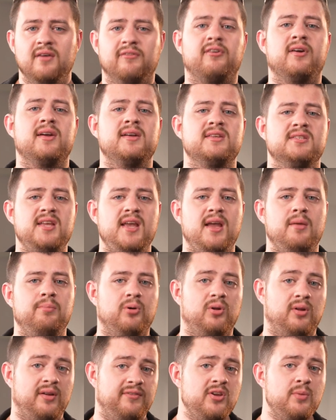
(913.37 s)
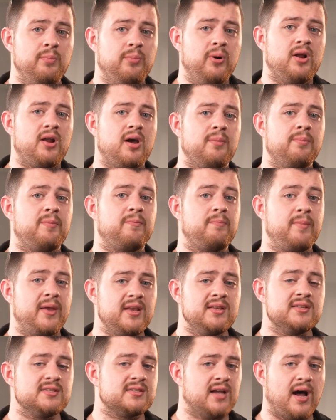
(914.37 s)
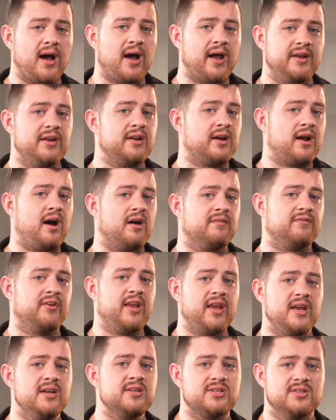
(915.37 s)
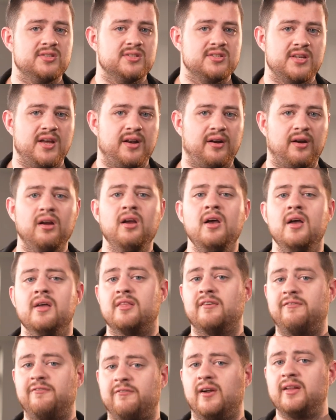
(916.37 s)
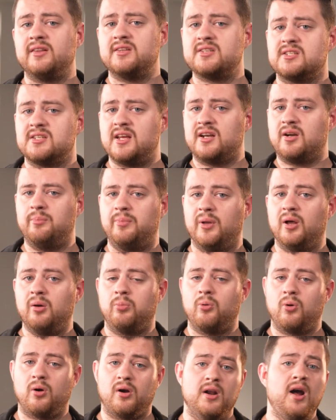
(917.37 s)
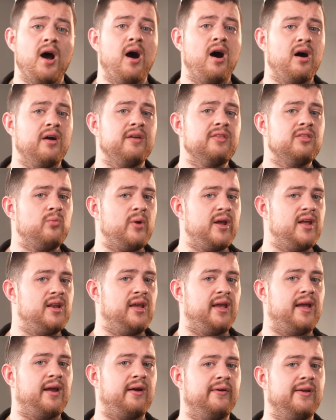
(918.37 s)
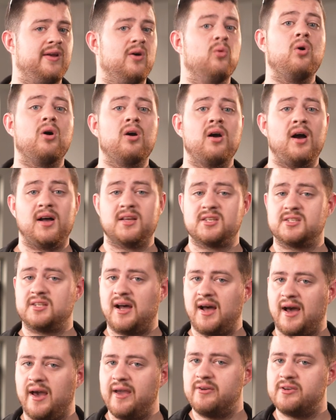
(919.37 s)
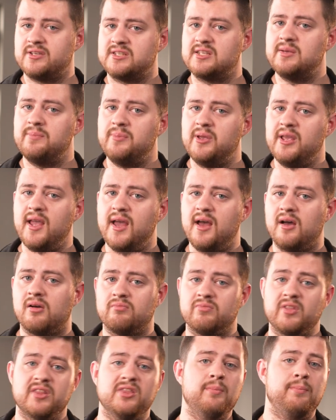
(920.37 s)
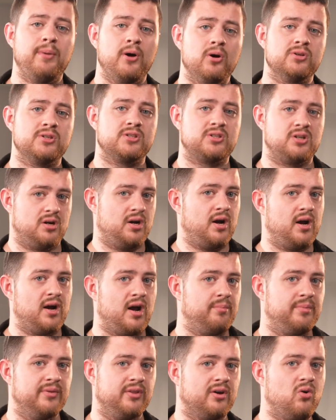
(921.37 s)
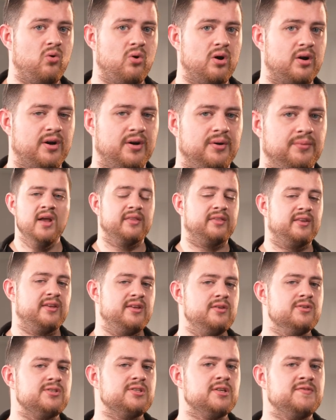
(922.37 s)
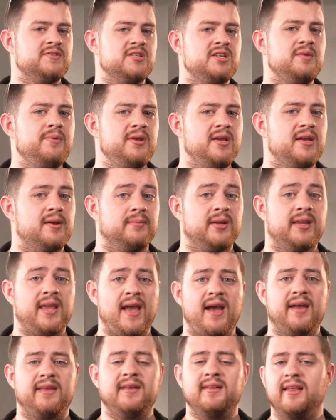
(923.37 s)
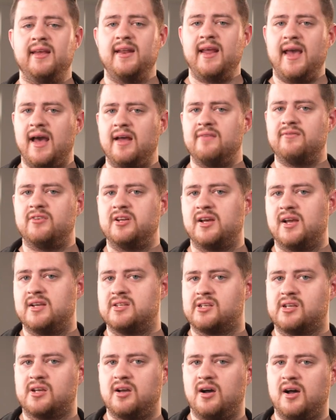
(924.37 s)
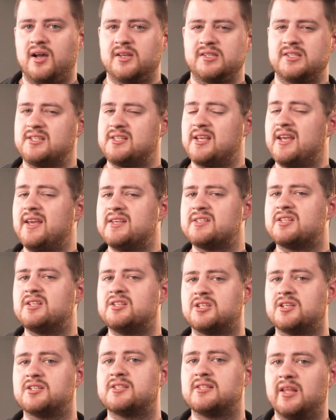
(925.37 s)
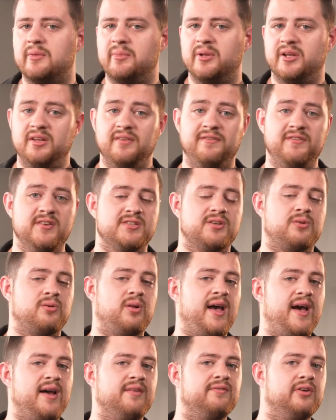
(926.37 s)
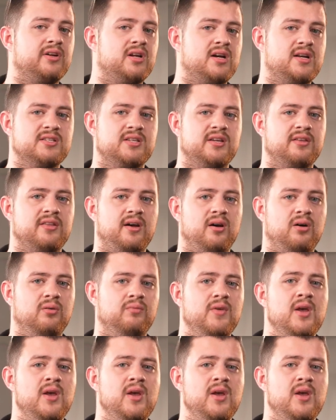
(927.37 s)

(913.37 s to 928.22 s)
For example, if you put up a big sign in a convocation center, the front and center billboard hung in the waiting area will cost a higher CPM than the poster hung up in the corner. The use of CPM to calculate advertising costs isn't just limited to physical advertising, though.